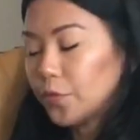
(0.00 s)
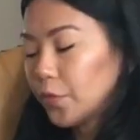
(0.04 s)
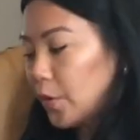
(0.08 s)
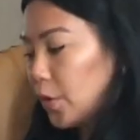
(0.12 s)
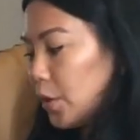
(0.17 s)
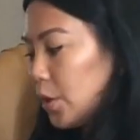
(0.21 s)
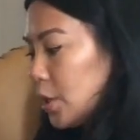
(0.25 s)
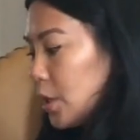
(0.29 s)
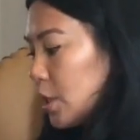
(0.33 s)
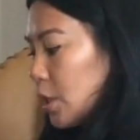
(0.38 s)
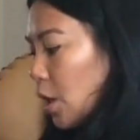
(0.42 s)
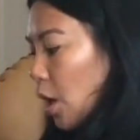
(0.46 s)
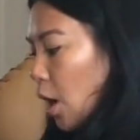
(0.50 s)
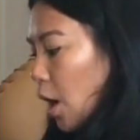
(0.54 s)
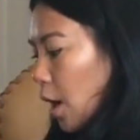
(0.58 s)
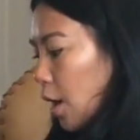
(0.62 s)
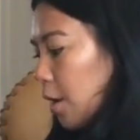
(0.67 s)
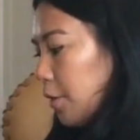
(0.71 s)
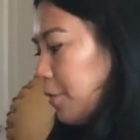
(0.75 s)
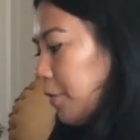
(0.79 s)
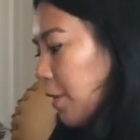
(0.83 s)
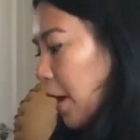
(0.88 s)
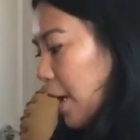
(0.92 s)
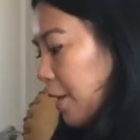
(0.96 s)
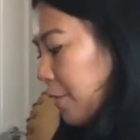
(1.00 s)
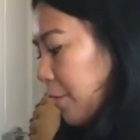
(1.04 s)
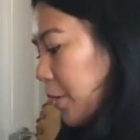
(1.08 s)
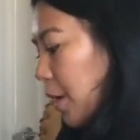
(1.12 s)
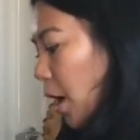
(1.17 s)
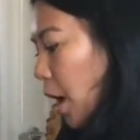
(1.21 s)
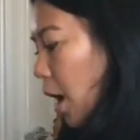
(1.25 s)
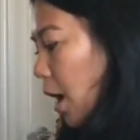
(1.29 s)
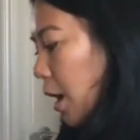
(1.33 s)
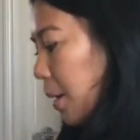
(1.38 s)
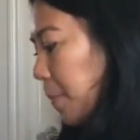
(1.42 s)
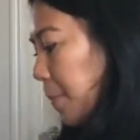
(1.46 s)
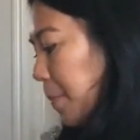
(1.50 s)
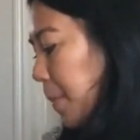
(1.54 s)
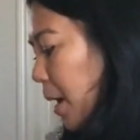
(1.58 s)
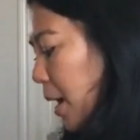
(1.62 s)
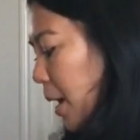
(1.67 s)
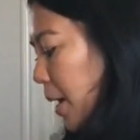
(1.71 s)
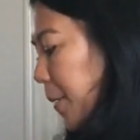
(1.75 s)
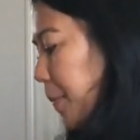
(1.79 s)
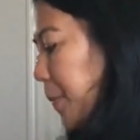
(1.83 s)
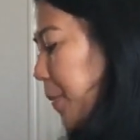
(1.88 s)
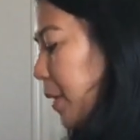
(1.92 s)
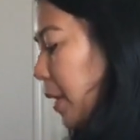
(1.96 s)
first off, I've got
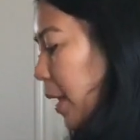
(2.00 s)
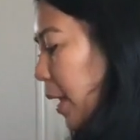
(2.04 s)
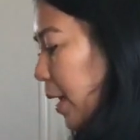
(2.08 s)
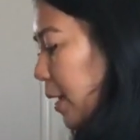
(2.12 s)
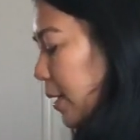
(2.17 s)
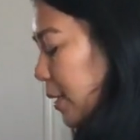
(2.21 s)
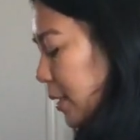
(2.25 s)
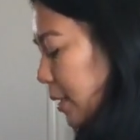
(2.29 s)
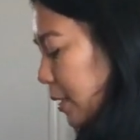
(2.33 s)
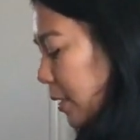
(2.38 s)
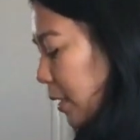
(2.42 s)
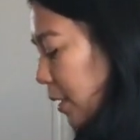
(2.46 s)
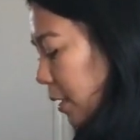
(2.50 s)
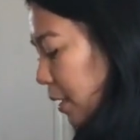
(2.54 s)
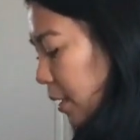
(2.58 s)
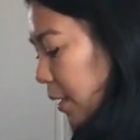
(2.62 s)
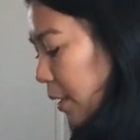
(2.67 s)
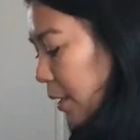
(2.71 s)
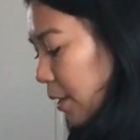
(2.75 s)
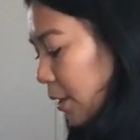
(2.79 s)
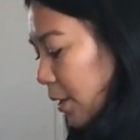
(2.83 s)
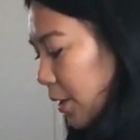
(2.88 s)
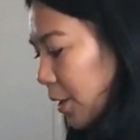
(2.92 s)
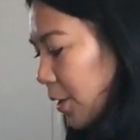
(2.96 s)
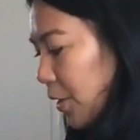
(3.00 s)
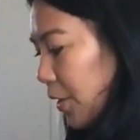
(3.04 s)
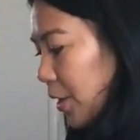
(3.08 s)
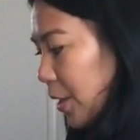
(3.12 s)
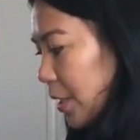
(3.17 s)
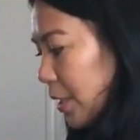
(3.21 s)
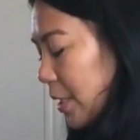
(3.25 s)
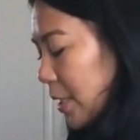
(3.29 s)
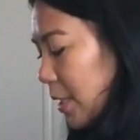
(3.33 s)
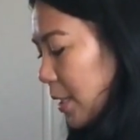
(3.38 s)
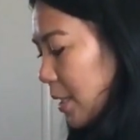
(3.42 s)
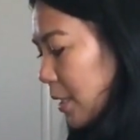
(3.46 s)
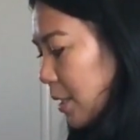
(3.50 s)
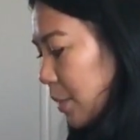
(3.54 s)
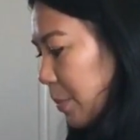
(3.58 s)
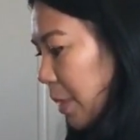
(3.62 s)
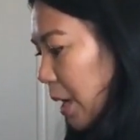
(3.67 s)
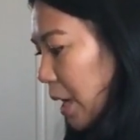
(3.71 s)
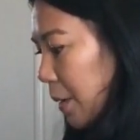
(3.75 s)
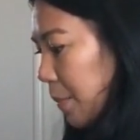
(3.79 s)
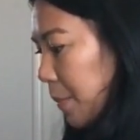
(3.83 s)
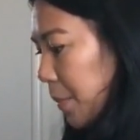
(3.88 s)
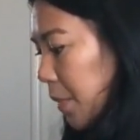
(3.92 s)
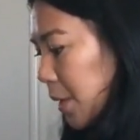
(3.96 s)
my plant here. This is
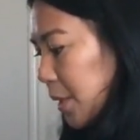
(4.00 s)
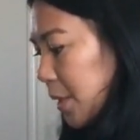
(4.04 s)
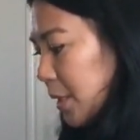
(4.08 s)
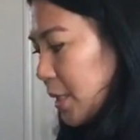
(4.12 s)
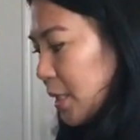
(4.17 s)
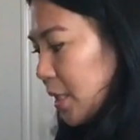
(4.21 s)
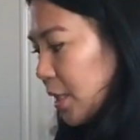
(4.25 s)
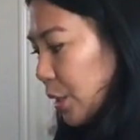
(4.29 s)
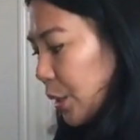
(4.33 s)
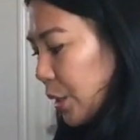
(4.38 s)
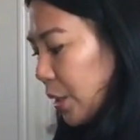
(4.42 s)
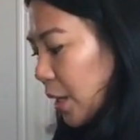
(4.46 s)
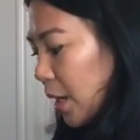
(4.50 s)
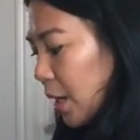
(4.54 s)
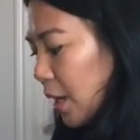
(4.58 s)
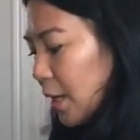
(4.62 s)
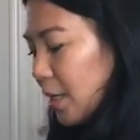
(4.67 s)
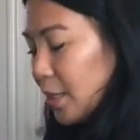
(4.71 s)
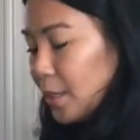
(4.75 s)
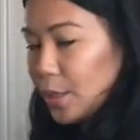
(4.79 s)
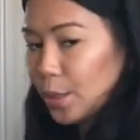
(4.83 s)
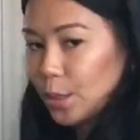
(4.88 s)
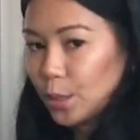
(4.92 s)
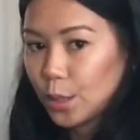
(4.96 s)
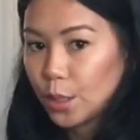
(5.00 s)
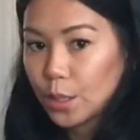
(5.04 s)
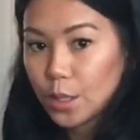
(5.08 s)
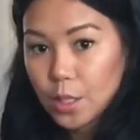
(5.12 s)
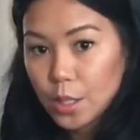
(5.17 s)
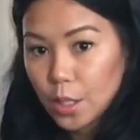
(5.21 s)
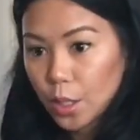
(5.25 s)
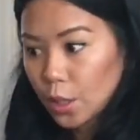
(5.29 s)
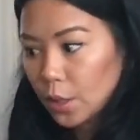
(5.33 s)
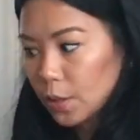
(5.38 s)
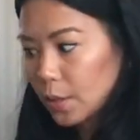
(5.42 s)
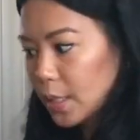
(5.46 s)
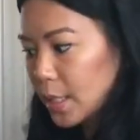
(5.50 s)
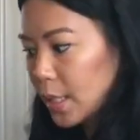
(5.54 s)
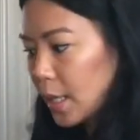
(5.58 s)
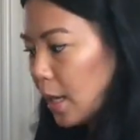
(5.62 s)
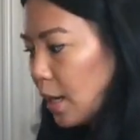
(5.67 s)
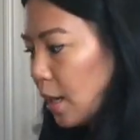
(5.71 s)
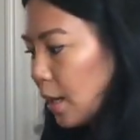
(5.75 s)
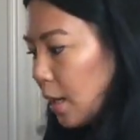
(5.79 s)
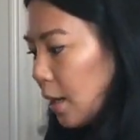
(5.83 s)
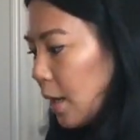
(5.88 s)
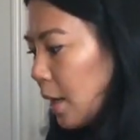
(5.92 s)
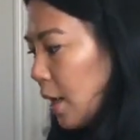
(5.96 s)
my Monstera
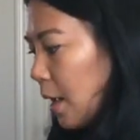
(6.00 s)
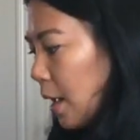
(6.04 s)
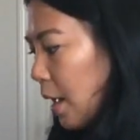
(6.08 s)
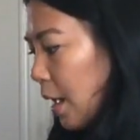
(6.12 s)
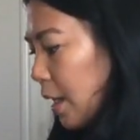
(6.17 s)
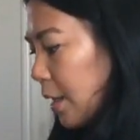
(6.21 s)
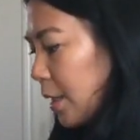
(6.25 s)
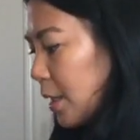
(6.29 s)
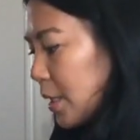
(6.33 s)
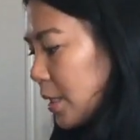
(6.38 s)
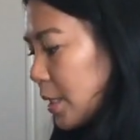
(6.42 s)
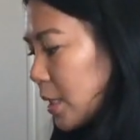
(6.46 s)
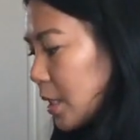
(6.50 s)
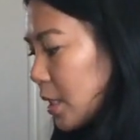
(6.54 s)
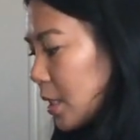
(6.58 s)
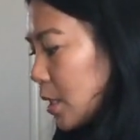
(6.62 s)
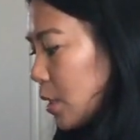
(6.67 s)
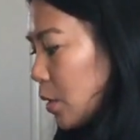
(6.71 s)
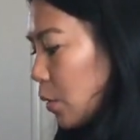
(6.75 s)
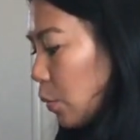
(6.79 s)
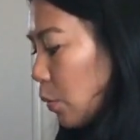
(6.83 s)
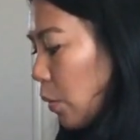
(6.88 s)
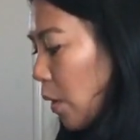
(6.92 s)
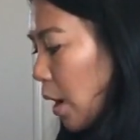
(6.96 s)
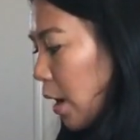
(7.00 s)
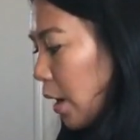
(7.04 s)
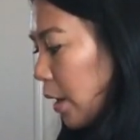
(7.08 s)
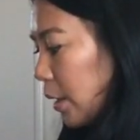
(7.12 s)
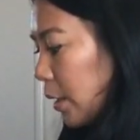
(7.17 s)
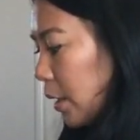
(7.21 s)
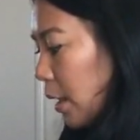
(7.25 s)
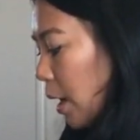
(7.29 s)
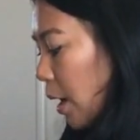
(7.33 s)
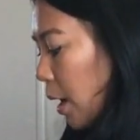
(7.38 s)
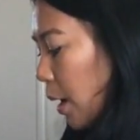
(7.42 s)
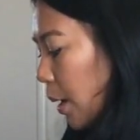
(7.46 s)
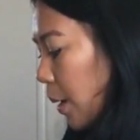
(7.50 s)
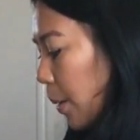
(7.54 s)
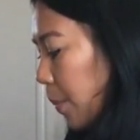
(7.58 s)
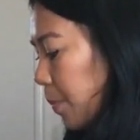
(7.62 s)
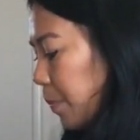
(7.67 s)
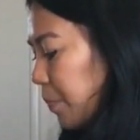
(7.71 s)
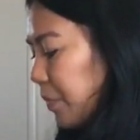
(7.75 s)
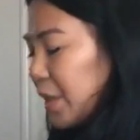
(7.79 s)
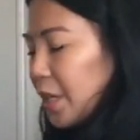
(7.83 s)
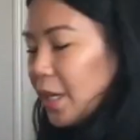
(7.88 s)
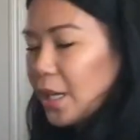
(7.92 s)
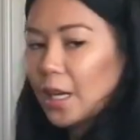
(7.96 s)
Deliciosa. This is the one
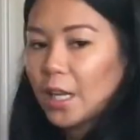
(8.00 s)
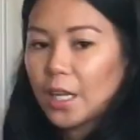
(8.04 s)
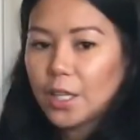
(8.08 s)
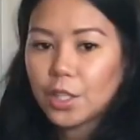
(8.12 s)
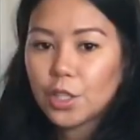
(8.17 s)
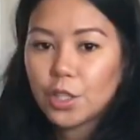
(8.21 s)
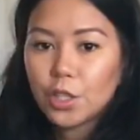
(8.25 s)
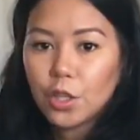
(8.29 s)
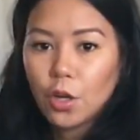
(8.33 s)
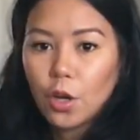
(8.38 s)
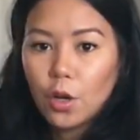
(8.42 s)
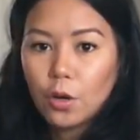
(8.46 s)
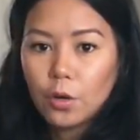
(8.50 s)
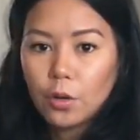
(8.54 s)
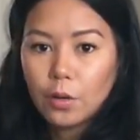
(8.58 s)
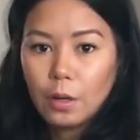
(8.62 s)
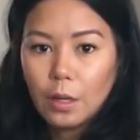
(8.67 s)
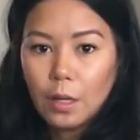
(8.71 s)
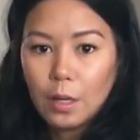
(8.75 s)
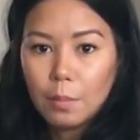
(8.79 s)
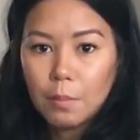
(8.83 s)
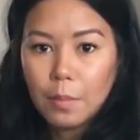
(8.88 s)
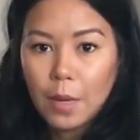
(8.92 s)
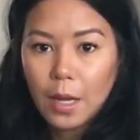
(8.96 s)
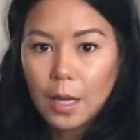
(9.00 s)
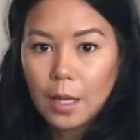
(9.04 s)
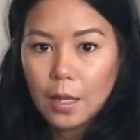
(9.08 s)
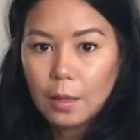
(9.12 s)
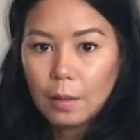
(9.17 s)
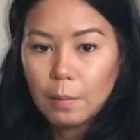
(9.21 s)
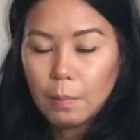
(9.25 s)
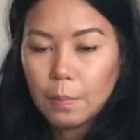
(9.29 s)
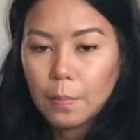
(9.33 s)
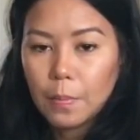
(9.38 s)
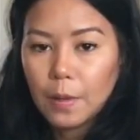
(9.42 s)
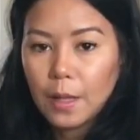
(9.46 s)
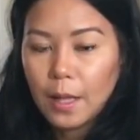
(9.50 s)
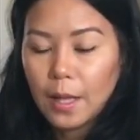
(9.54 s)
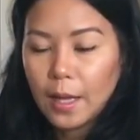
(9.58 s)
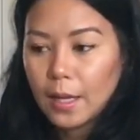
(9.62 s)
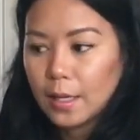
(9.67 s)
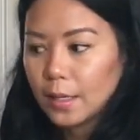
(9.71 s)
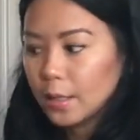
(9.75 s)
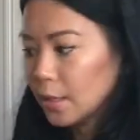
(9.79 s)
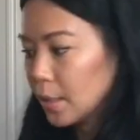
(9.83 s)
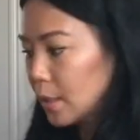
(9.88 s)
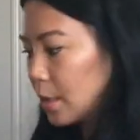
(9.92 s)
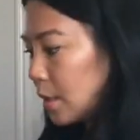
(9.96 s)
that I showed in my
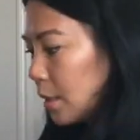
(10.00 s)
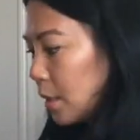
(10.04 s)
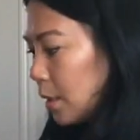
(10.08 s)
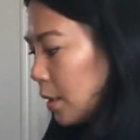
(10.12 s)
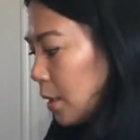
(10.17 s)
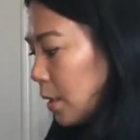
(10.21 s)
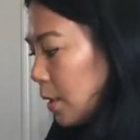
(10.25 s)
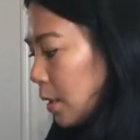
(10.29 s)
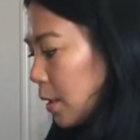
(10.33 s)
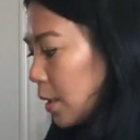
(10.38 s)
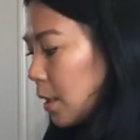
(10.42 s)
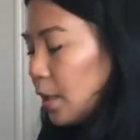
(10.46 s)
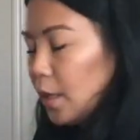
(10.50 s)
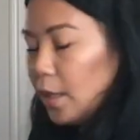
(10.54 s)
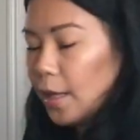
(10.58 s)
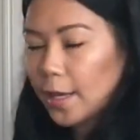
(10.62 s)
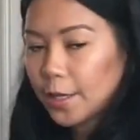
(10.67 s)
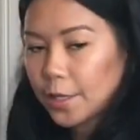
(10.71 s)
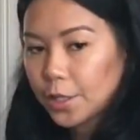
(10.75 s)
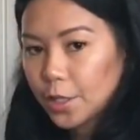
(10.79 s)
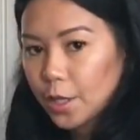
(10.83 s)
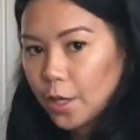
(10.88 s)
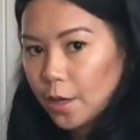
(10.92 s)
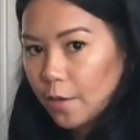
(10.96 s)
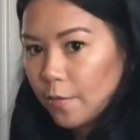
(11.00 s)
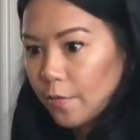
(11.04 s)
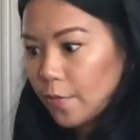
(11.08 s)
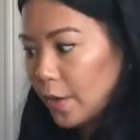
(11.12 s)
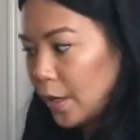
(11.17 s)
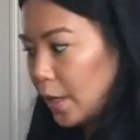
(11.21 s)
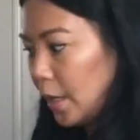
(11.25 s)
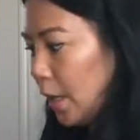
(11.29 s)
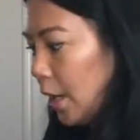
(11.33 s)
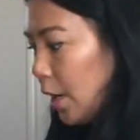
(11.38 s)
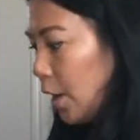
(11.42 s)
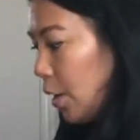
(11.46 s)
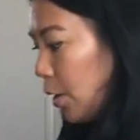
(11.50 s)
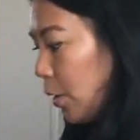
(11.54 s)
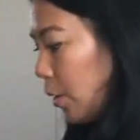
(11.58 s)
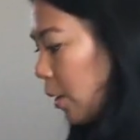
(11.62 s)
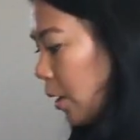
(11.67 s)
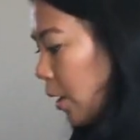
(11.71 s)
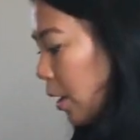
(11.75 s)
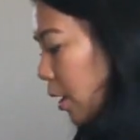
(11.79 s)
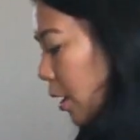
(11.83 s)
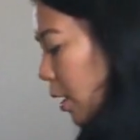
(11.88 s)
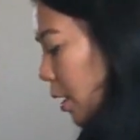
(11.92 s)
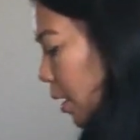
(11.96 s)
plant collection
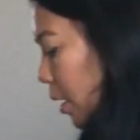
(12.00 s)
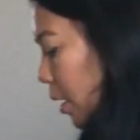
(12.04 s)
video.